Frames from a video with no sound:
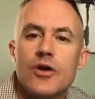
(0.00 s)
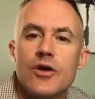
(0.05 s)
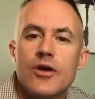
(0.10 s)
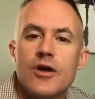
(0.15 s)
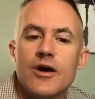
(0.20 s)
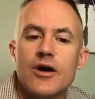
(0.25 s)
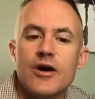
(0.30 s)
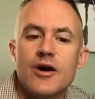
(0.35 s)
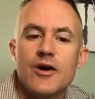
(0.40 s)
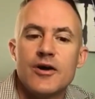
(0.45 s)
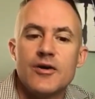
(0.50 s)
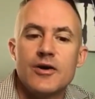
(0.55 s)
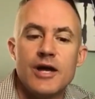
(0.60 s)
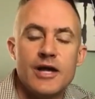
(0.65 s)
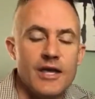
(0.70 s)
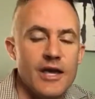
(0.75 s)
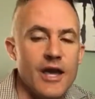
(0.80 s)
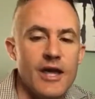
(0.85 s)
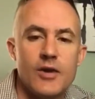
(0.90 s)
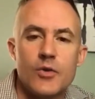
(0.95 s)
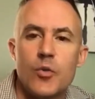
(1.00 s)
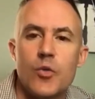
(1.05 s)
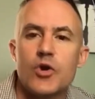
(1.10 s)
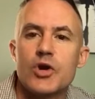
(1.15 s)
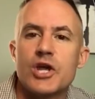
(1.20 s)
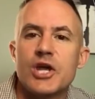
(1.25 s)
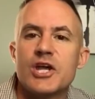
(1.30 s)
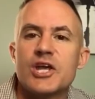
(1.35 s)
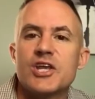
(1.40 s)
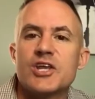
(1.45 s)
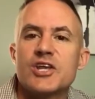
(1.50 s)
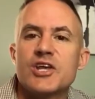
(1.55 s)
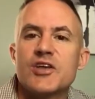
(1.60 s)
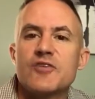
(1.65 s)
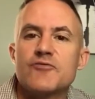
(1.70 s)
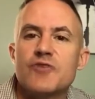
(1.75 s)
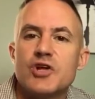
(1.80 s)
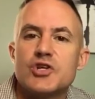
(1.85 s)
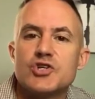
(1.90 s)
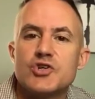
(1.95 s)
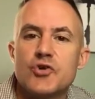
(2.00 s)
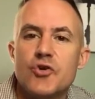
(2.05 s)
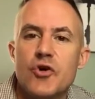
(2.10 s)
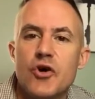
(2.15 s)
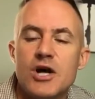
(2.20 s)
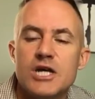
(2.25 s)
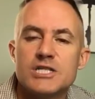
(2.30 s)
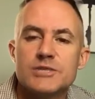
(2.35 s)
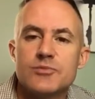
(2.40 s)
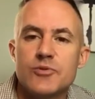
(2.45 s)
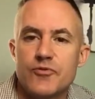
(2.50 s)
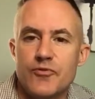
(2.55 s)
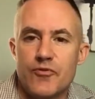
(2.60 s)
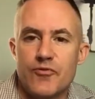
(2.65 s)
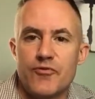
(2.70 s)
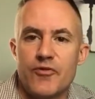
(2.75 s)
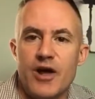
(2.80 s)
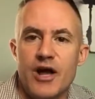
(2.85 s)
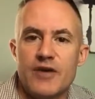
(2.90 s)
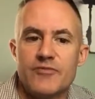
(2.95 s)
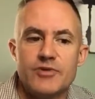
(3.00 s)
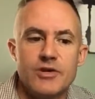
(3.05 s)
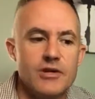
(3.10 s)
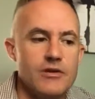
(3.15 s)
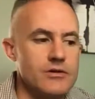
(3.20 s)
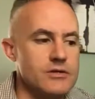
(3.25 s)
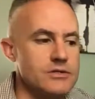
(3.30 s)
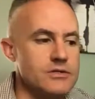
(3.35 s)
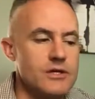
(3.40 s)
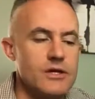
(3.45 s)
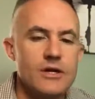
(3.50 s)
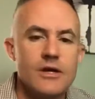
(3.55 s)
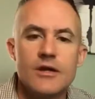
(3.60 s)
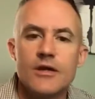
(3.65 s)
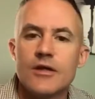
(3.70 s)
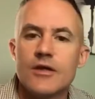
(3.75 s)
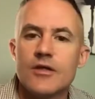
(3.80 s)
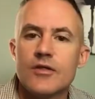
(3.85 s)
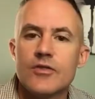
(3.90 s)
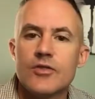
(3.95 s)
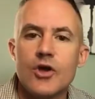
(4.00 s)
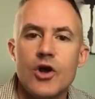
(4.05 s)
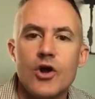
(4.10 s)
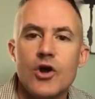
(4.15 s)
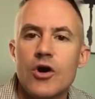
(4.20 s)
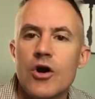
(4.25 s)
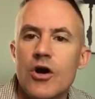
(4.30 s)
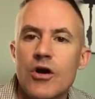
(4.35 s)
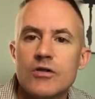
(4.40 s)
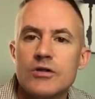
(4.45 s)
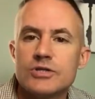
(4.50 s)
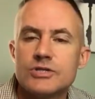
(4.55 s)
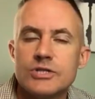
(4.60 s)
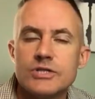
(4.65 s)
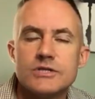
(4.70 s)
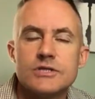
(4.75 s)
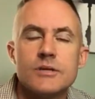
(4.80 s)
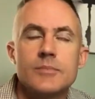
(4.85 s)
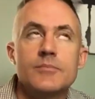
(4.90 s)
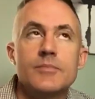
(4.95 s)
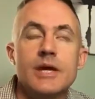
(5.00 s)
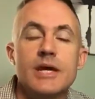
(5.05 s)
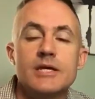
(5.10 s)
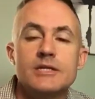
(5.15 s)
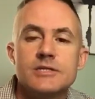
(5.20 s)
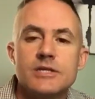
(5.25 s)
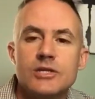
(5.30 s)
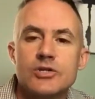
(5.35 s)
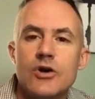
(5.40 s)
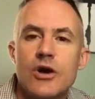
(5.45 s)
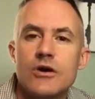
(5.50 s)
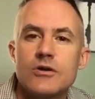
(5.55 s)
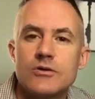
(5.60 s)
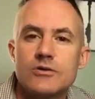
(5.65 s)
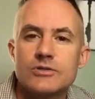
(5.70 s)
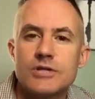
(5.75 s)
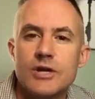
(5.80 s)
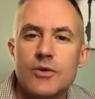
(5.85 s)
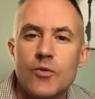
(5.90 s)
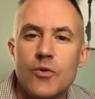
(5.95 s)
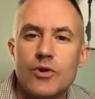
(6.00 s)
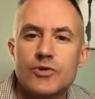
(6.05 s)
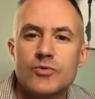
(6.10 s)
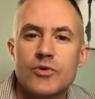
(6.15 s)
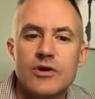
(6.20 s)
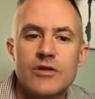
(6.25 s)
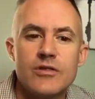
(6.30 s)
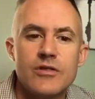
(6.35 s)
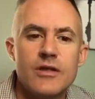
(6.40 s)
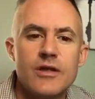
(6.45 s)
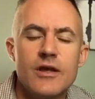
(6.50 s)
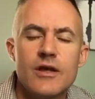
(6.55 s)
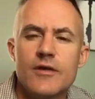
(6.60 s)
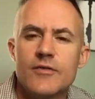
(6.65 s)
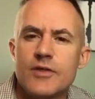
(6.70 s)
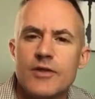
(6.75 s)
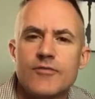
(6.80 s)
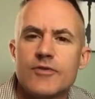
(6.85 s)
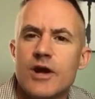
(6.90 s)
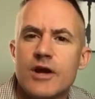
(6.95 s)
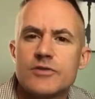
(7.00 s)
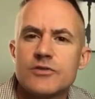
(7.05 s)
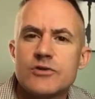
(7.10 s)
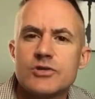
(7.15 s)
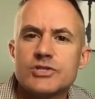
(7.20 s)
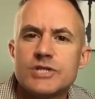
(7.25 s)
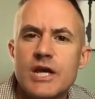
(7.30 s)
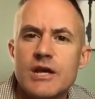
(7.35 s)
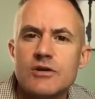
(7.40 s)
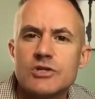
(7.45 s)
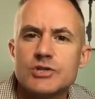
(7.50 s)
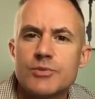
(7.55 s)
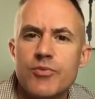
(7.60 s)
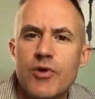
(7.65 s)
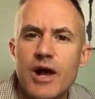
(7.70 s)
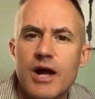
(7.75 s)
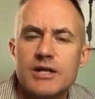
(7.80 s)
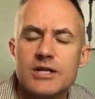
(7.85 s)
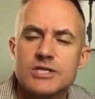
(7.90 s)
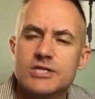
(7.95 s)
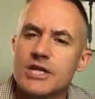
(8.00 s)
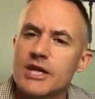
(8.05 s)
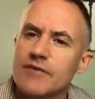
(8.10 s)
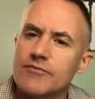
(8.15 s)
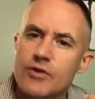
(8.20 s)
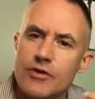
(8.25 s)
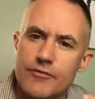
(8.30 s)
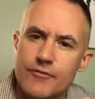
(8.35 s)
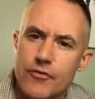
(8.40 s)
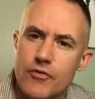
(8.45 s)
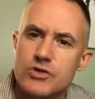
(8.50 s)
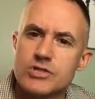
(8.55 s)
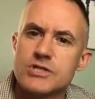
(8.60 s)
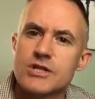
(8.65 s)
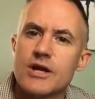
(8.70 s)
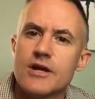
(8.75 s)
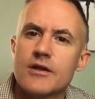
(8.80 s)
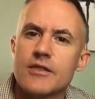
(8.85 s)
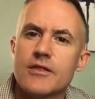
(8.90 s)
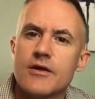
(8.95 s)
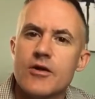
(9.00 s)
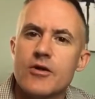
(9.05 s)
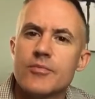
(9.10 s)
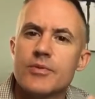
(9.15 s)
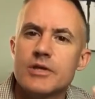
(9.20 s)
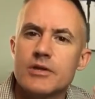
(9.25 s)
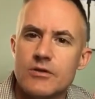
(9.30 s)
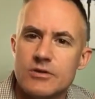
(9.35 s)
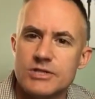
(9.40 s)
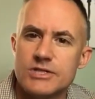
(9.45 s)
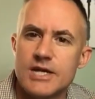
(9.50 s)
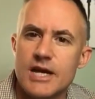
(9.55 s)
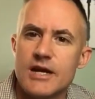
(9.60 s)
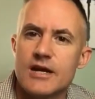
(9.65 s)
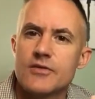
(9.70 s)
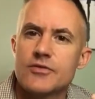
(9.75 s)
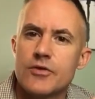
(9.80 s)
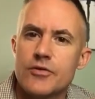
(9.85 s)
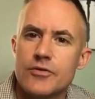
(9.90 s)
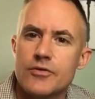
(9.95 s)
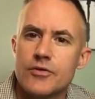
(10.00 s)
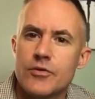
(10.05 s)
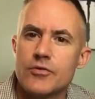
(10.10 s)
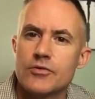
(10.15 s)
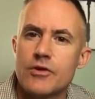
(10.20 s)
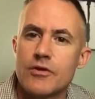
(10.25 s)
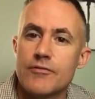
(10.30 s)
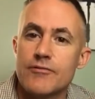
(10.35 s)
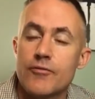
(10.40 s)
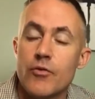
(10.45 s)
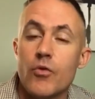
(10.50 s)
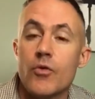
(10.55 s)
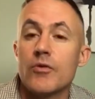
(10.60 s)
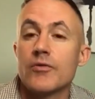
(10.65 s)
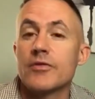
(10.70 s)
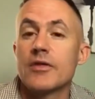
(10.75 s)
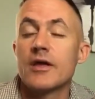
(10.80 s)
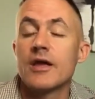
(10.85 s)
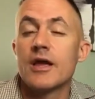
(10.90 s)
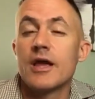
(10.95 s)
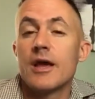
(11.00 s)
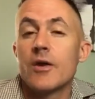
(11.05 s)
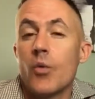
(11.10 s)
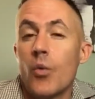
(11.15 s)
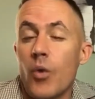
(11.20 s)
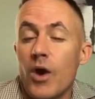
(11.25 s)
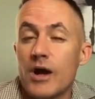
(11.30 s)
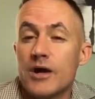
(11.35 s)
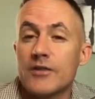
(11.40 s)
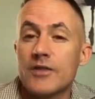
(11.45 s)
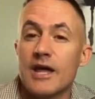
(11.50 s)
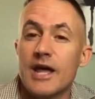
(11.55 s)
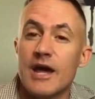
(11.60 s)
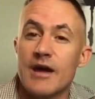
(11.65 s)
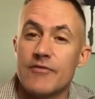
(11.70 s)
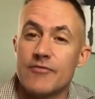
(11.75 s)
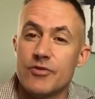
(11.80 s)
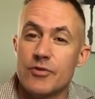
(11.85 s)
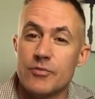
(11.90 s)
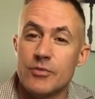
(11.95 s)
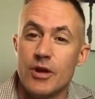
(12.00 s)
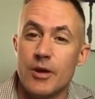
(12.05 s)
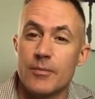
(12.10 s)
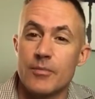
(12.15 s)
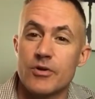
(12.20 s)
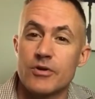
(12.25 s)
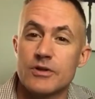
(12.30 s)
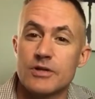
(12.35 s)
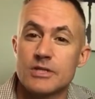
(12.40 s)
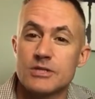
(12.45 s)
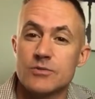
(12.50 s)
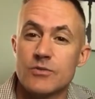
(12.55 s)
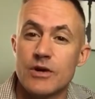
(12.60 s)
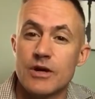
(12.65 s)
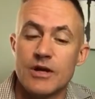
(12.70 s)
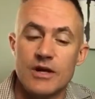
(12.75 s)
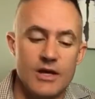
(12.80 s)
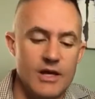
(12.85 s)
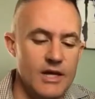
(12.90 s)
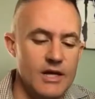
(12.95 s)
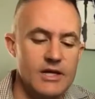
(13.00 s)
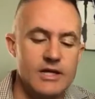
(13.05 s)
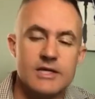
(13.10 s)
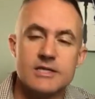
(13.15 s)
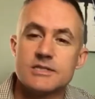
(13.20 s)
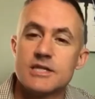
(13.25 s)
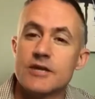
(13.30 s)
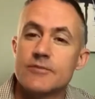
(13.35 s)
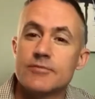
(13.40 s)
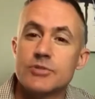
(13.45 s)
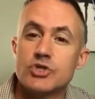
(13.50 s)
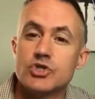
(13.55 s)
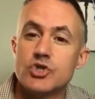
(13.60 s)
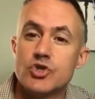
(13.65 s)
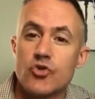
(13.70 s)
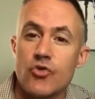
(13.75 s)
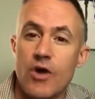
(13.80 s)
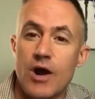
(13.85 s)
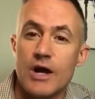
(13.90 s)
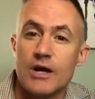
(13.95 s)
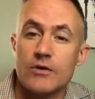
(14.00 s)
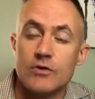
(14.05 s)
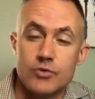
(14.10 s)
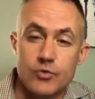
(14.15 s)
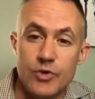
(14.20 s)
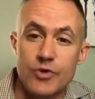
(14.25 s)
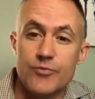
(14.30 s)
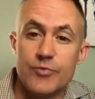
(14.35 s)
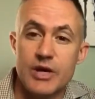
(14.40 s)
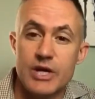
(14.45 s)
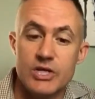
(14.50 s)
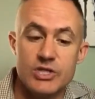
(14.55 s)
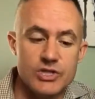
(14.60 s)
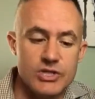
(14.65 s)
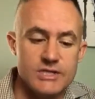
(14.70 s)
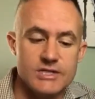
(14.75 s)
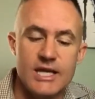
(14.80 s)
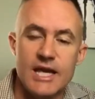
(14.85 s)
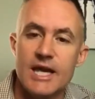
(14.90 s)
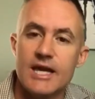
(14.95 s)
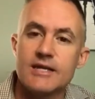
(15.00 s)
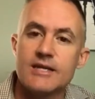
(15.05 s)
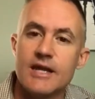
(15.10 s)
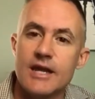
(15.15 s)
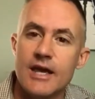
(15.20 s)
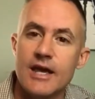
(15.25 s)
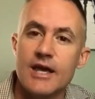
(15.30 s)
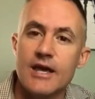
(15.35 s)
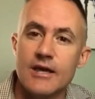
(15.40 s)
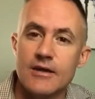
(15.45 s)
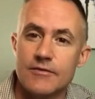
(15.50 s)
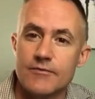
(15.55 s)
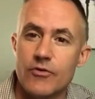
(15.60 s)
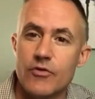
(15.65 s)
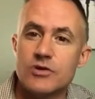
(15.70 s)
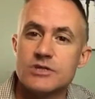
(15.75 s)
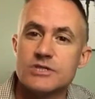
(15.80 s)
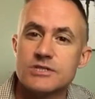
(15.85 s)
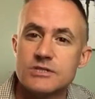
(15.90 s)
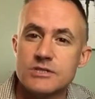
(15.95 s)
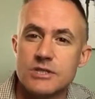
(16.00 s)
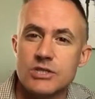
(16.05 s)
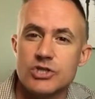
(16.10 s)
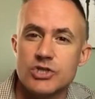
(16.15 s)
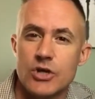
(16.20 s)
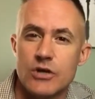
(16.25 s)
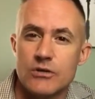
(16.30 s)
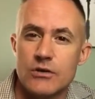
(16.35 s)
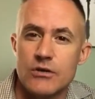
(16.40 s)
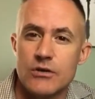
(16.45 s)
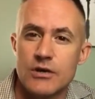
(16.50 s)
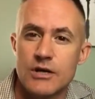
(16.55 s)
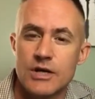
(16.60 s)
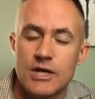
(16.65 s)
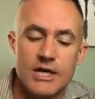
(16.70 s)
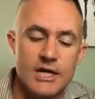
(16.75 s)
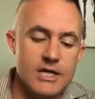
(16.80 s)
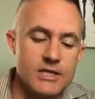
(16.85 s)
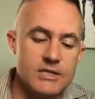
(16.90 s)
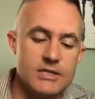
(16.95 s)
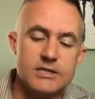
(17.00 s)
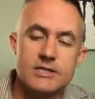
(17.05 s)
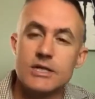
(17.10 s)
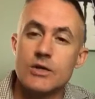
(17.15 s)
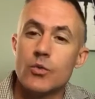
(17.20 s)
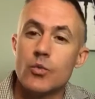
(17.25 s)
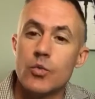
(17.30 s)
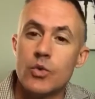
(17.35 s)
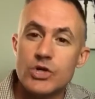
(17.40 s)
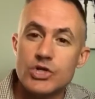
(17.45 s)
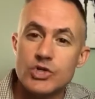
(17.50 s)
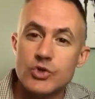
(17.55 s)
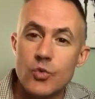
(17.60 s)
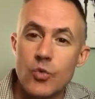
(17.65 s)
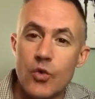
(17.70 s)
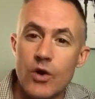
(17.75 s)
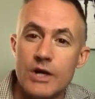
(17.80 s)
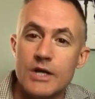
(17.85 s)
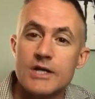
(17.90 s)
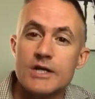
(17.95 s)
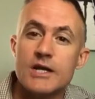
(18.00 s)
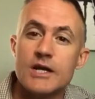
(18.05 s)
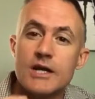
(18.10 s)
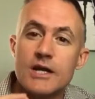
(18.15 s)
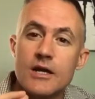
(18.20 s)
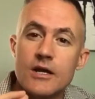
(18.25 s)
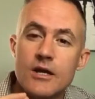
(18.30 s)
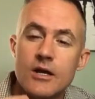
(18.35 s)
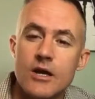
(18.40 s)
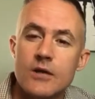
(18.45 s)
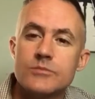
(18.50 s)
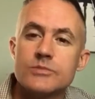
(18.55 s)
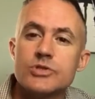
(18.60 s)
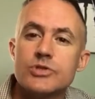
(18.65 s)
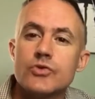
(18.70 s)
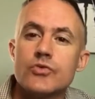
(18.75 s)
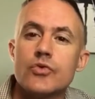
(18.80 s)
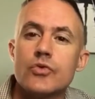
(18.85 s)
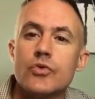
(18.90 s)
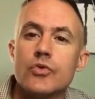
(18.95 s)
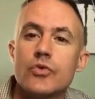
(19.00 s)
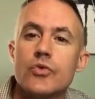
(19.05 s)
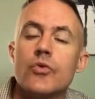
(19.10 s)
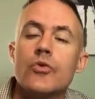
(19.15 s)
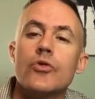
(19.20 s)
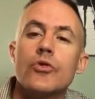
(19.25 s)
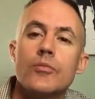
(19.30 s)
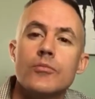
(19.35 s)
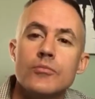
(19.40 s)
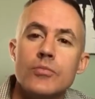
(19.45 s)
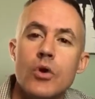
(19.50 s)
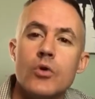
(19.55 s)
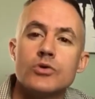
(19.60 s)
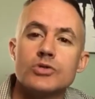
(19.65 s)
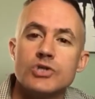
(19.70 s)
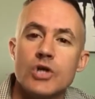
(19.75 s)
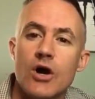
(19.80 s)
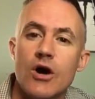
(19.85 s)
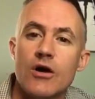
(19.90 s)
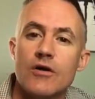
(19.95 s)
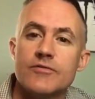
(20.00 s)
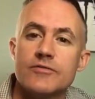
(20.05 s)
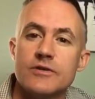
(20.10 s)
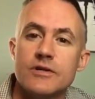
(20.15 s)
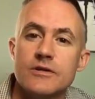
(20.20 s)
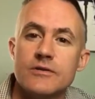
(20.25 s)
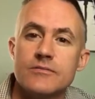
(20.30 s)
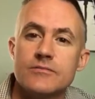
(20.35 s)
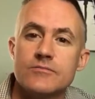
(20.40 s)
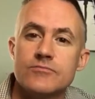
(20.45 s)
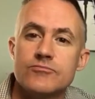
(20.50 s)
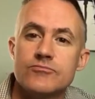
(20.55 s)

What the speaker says: Again, working in conventional hospital for 5 years, the oncologists, amazing doctors I worked with, they've got their standards of practice. They have their first line therapy, their second, their third, their fourth. Why do they have them numbered in this way? Because they've been trialed with patients head to head versus each other to see which one comes through the most often.